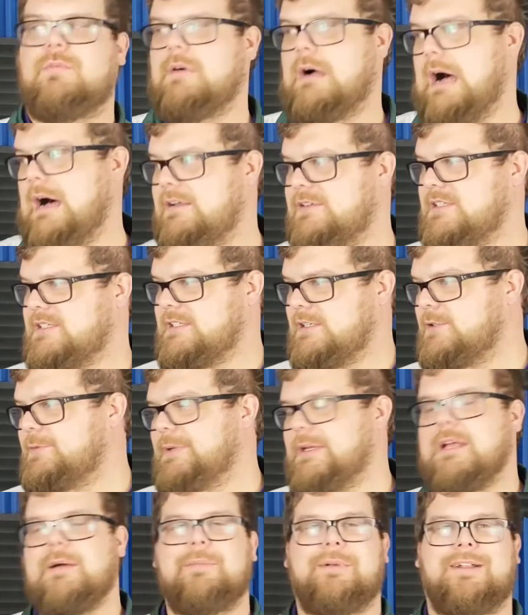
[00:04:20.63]
I'll still be
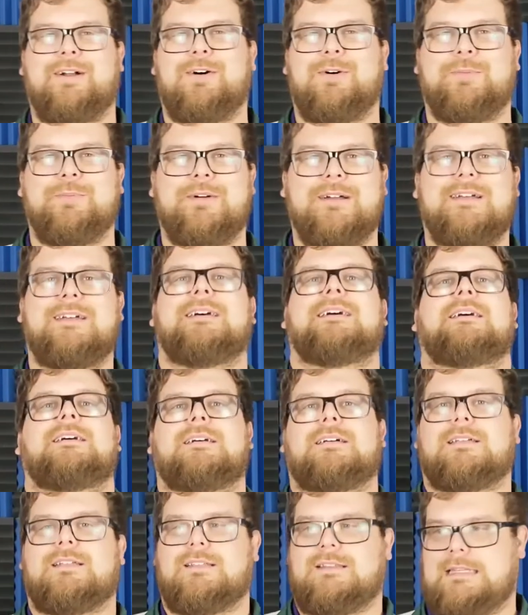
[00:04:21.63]
coming home
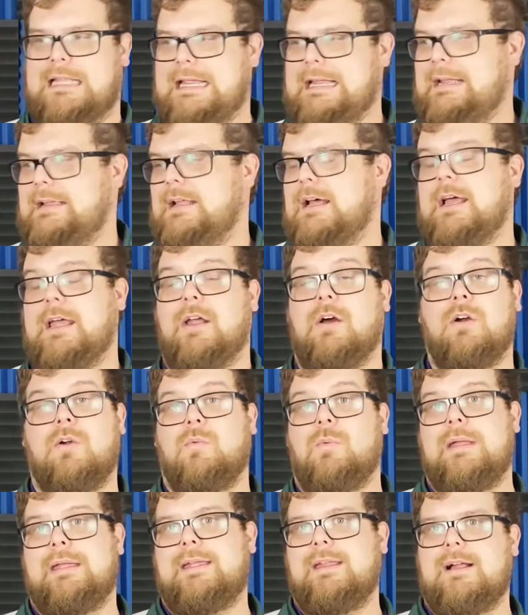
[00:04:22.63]
late at night or
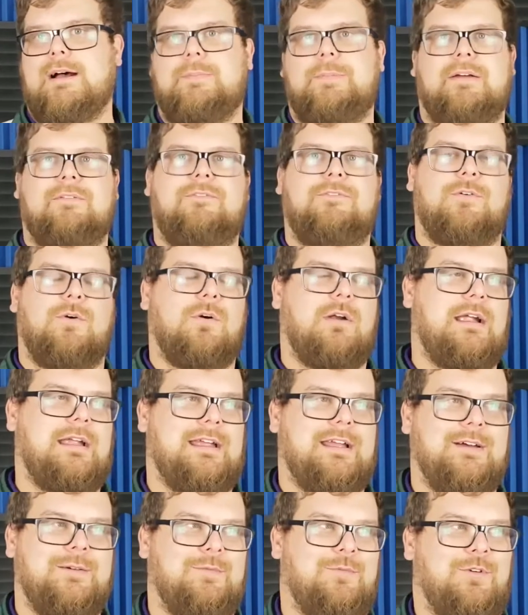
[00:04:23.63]
waking up at 4
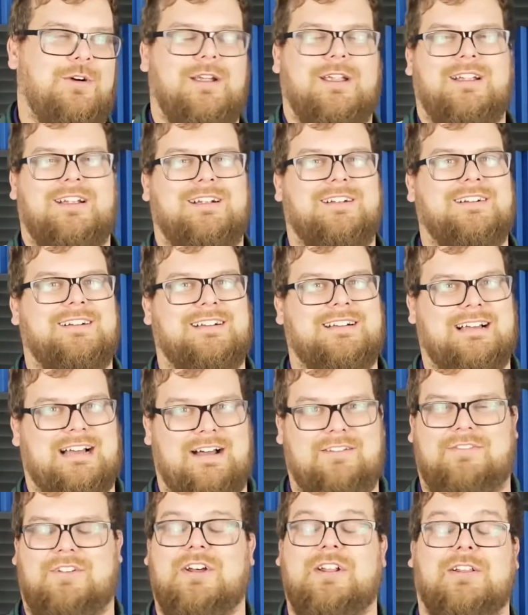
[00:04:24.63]
a.m. where
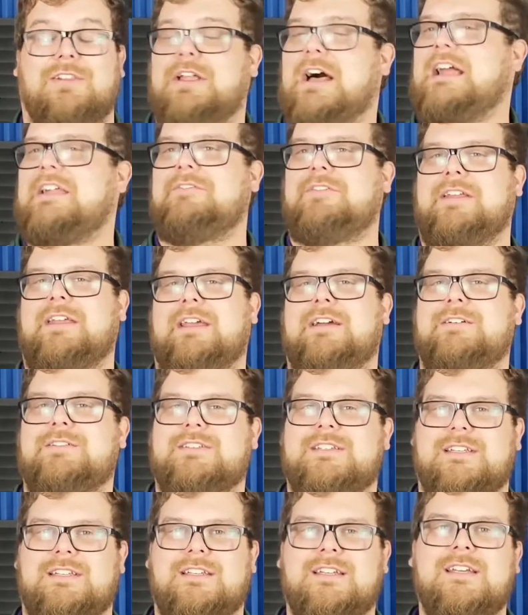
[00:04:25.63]
I've done a lot of
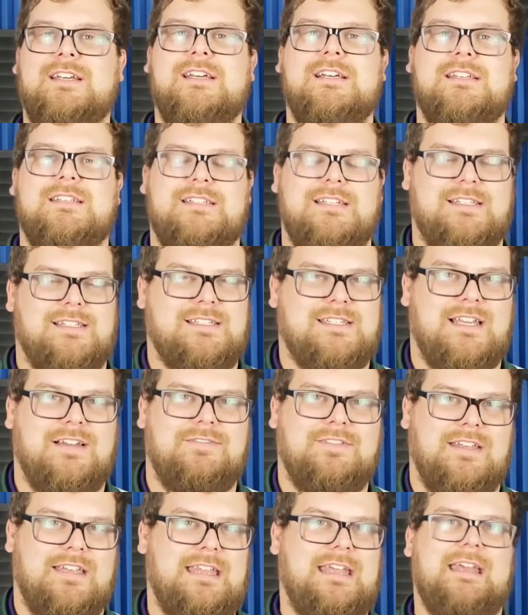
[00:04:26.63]
videos and sent stuff
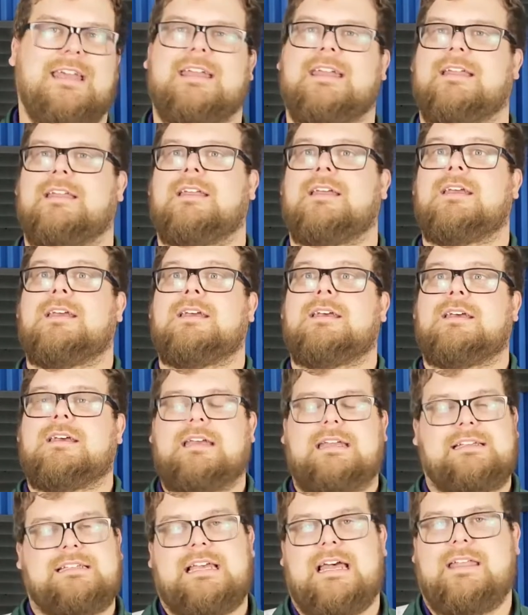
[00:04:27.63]
to Nick, and
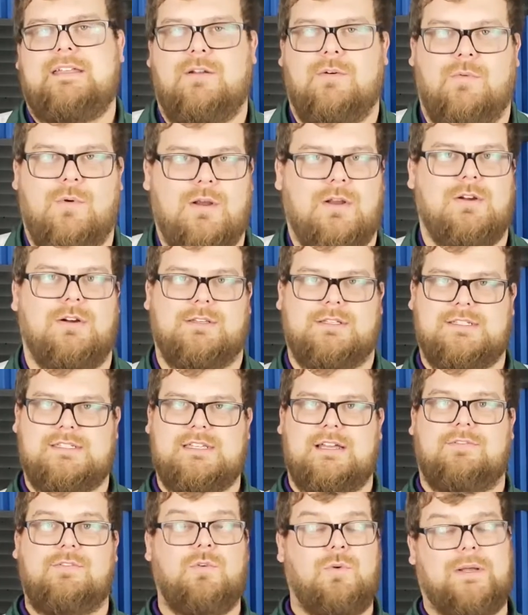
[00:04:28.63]
he's had to work on the
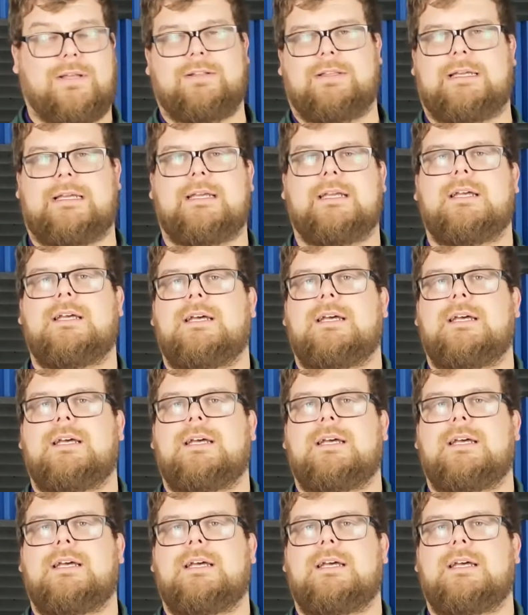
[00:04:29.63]
stuff quickly.